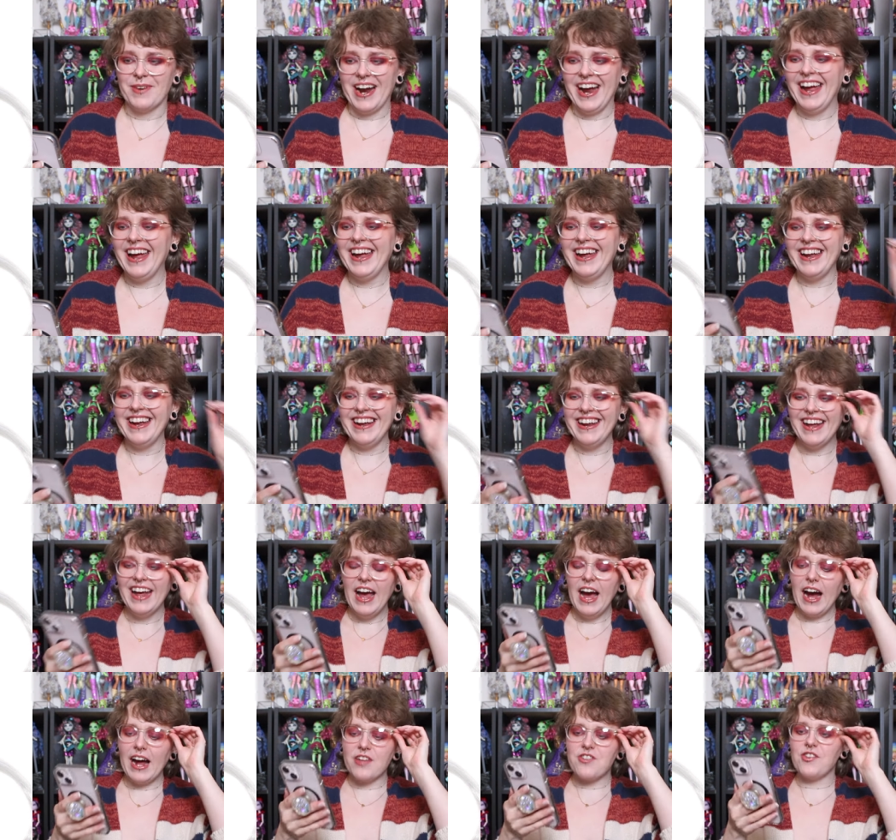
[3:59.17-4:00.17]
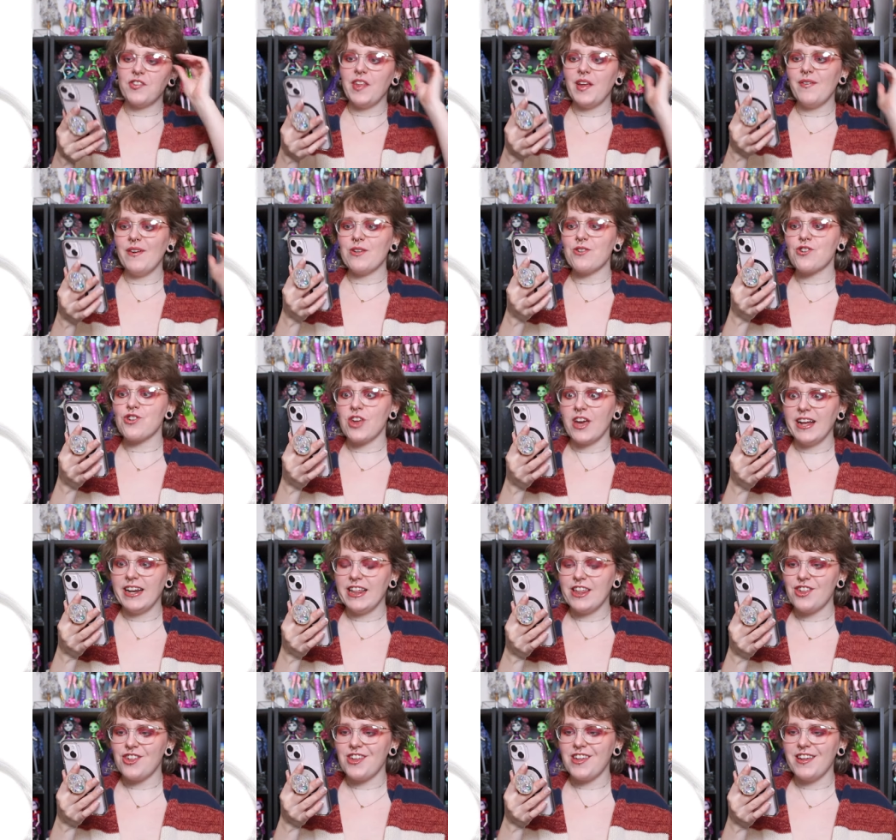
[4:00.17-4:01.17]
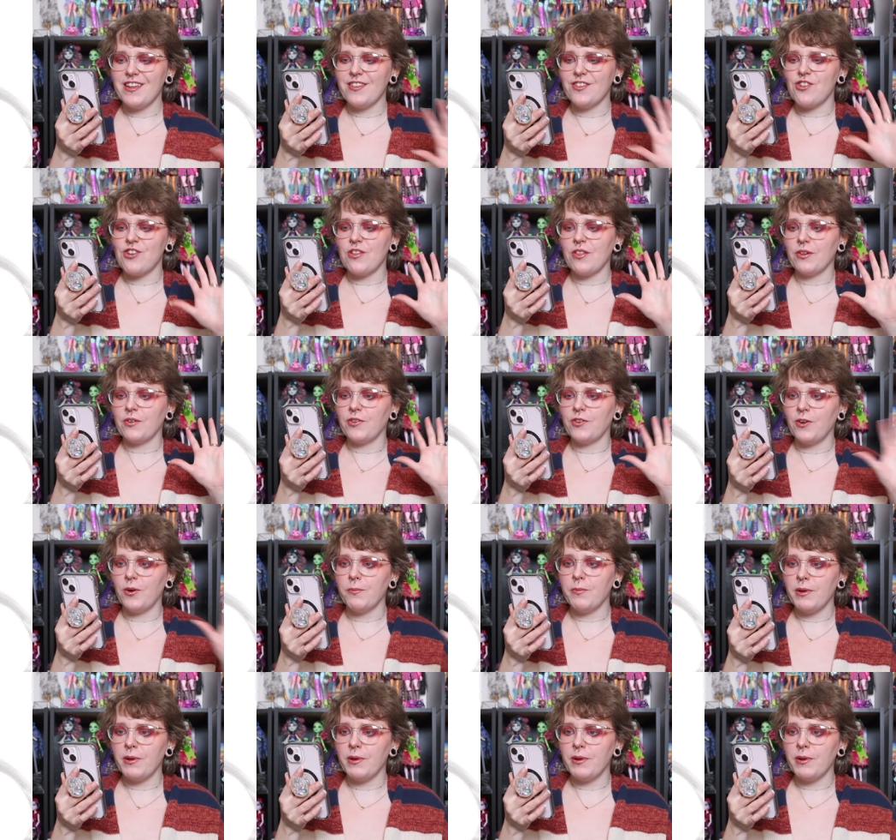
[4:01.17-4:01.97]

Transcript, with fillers: right? I just love how shiny she is. She looks so